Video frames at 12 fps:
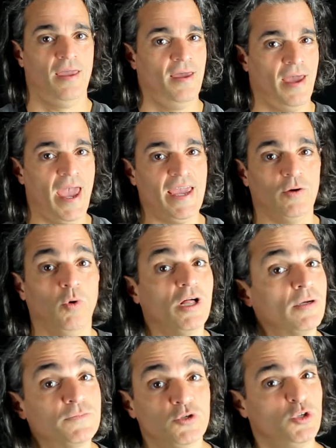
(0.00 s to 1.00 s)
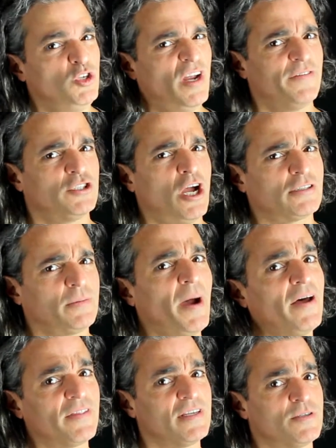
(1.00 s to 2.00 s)
Hey, welcome to You Never Talked
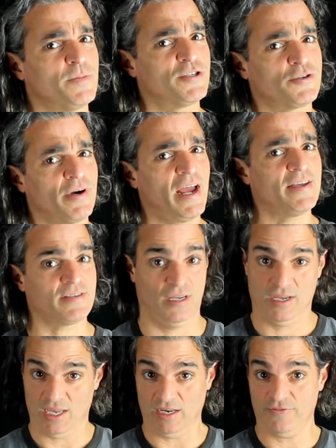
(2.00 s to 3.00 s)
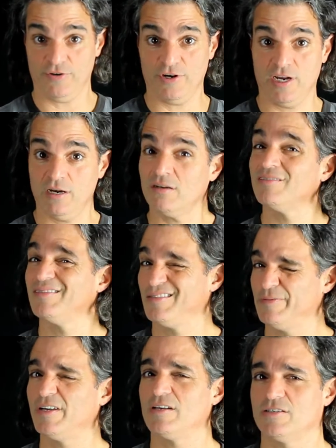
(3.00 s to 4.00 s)
About This, Mr. S. And if you're here, it's
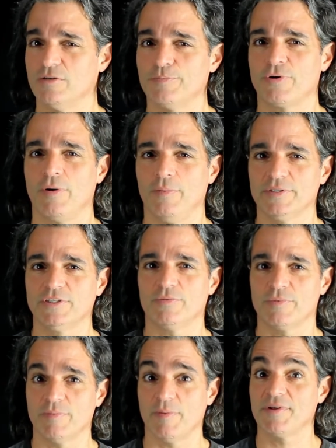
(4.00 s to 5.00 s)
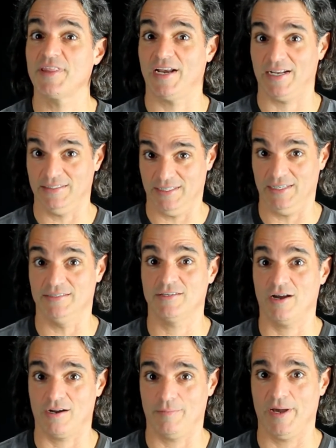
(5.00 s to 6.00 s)
because you probably don't remember that I did
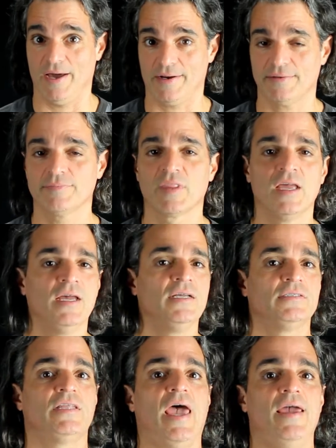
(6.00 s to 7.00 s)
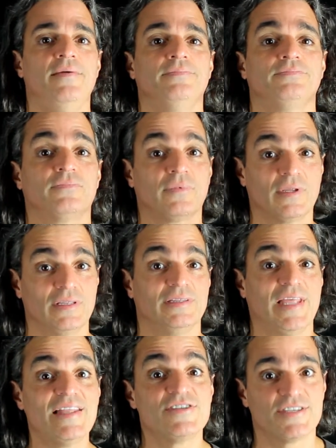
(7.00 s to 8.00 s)
talk about it. Today,
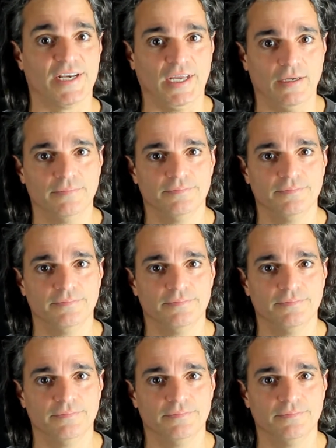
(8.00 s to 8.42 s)
density.